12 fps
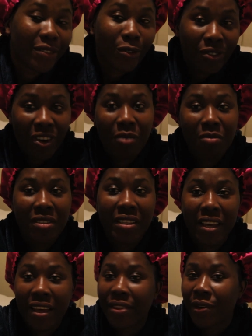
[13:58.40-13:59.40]
We've come to
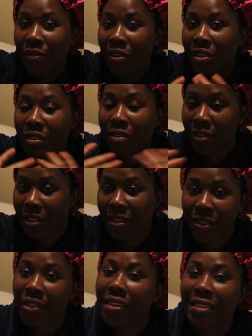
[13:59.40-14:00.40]
the end of this
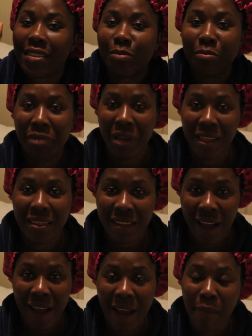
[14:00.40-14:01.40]
video. It's
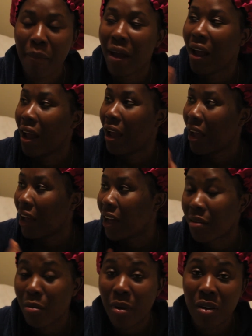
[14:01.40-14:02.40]
bedtime.
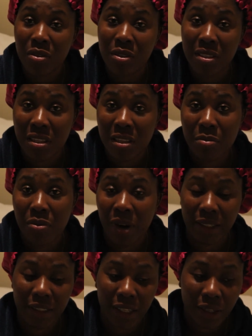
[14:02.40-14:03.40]
And I'm about to sleep
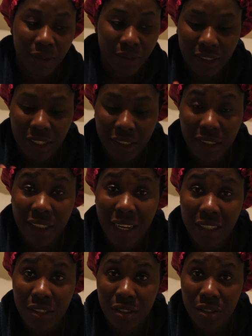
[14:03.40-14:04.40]
right now. Thank you
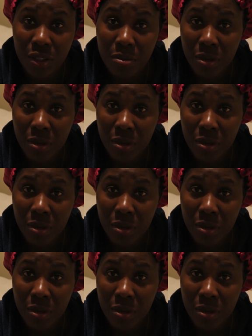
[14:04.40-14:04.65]
guys so